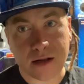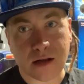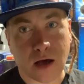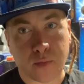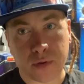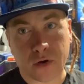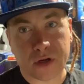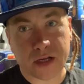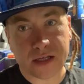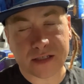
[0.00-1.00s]
uploaded
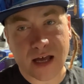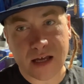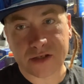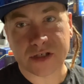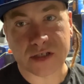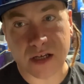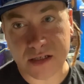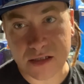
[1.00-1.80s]
his consciousness